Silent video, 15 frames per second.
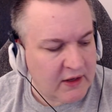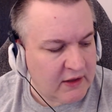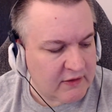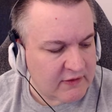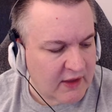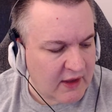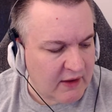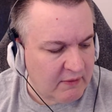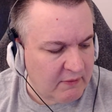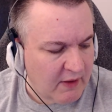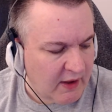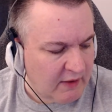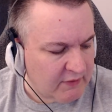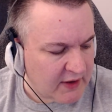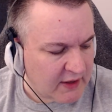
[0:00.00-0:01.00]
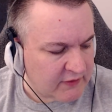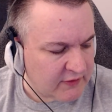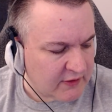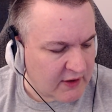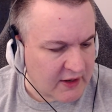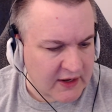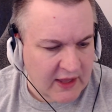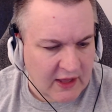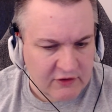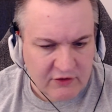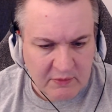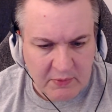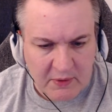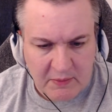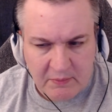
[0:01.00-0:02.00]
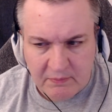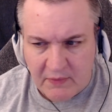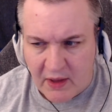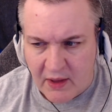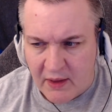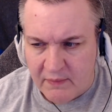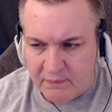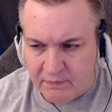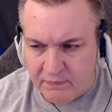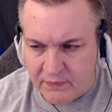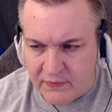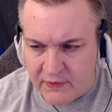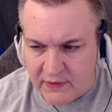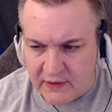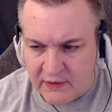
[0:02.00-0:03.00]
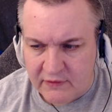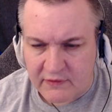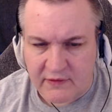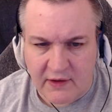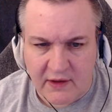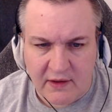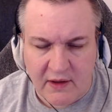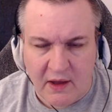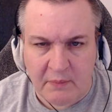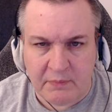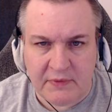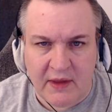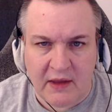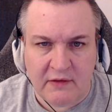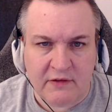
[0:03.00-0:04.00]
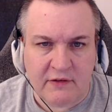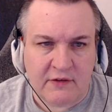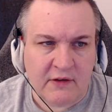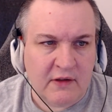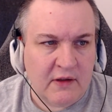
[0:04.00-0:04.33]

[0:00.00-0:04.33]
because I've got still got to catch up on these updates.